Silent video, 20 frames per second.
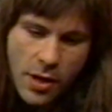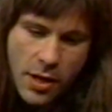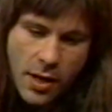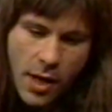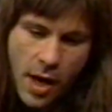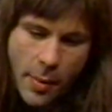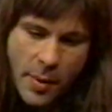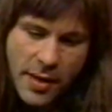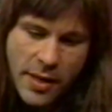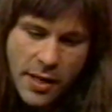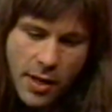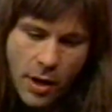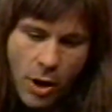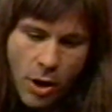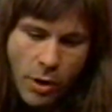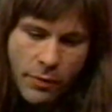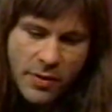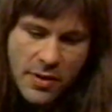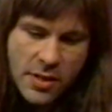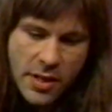I mean,
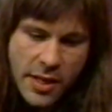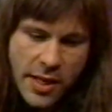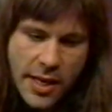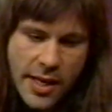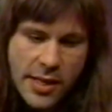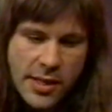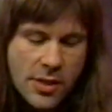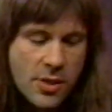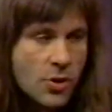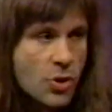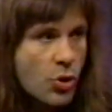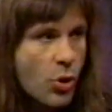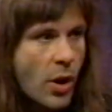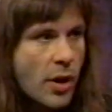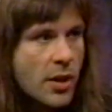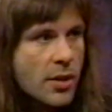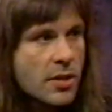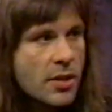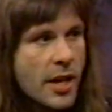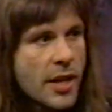obviously he's
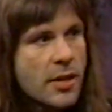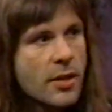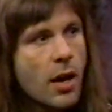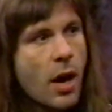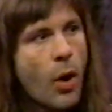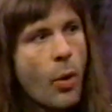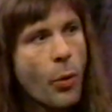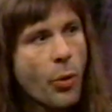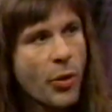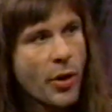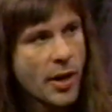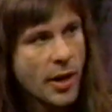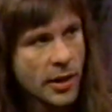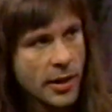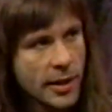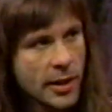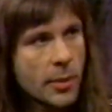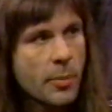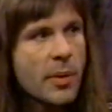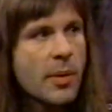trying to take the whole thing a
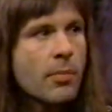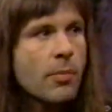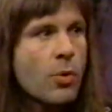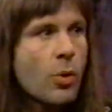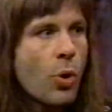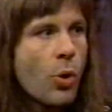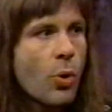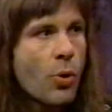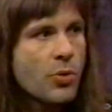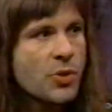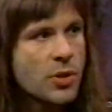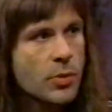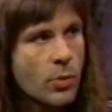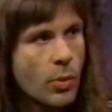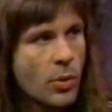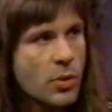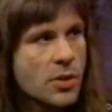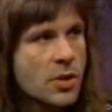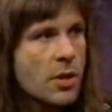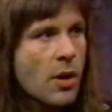little bit more
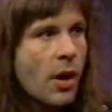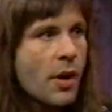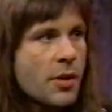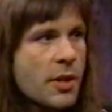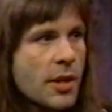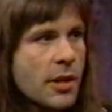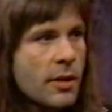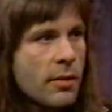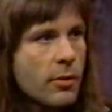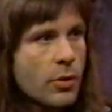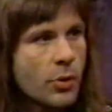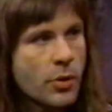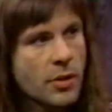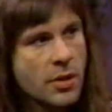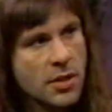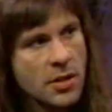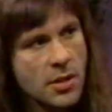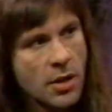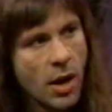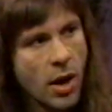towards the idea of, look,
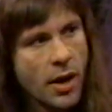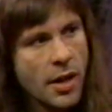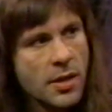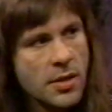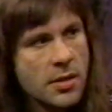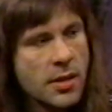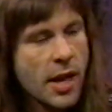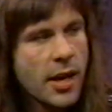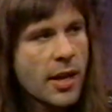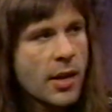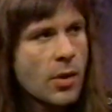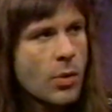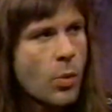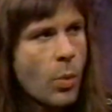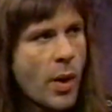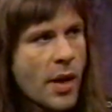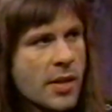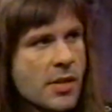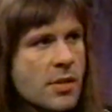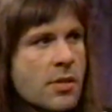this guy is
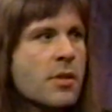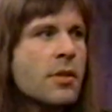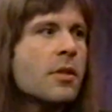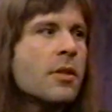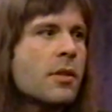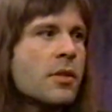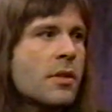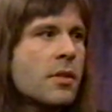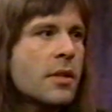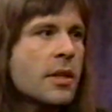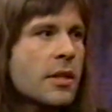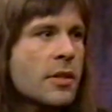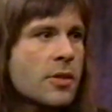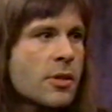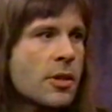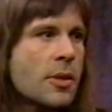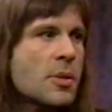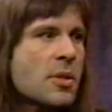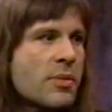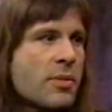getting wasted in
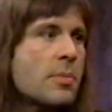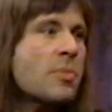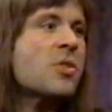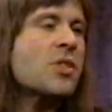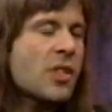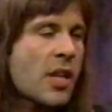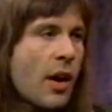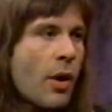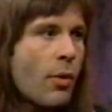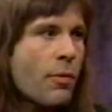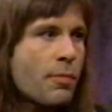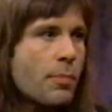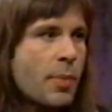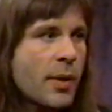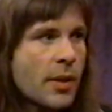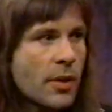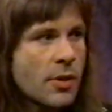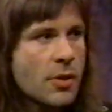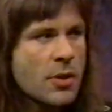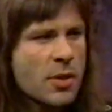terms of himself
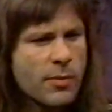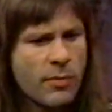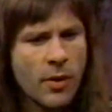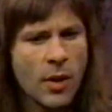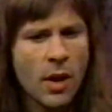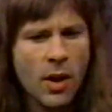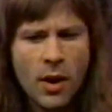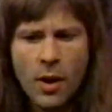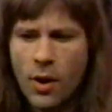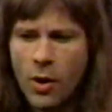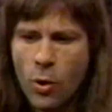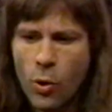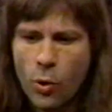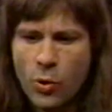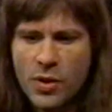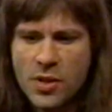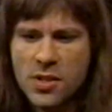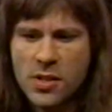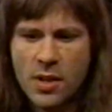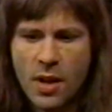because of
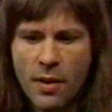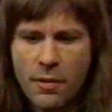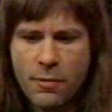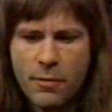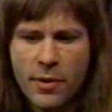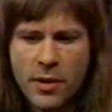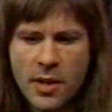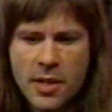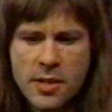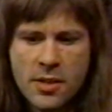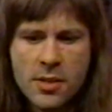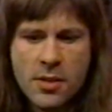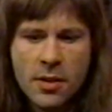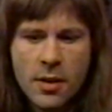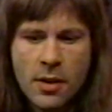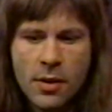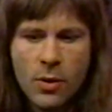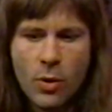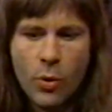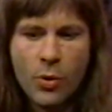all the stuff that
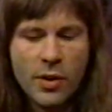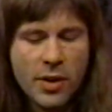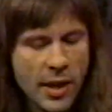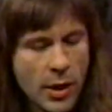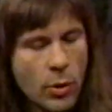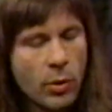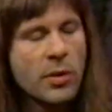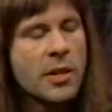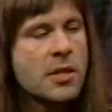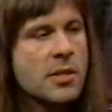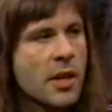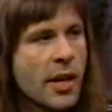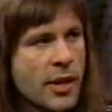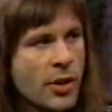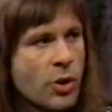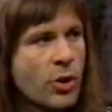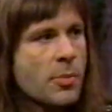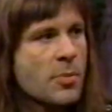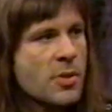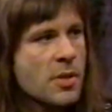all the guilt he's
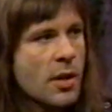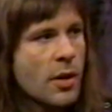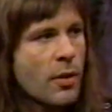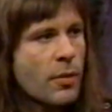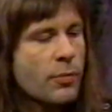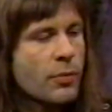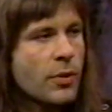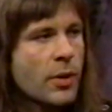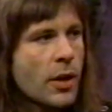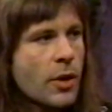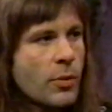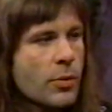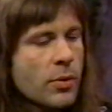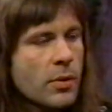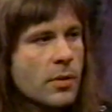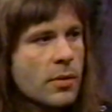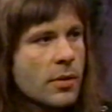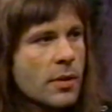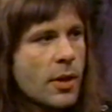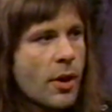laid on himself, you
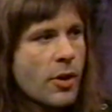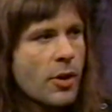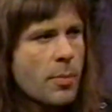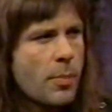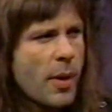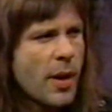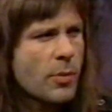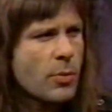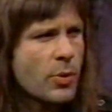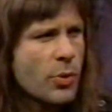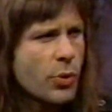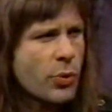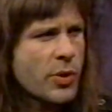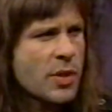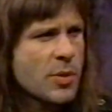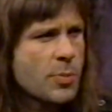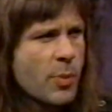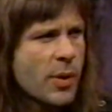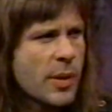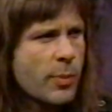know, going to bed with all
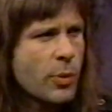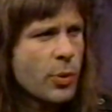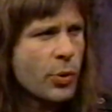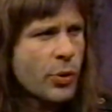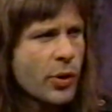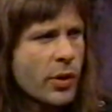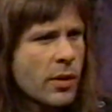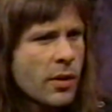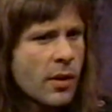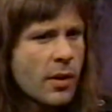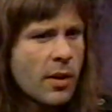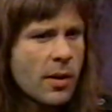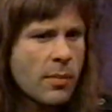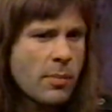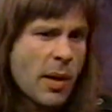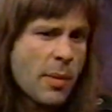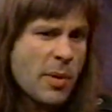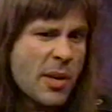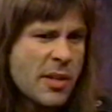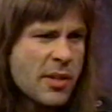these people that
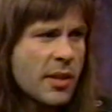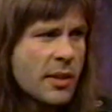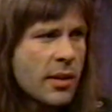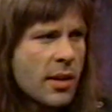maybe he didn't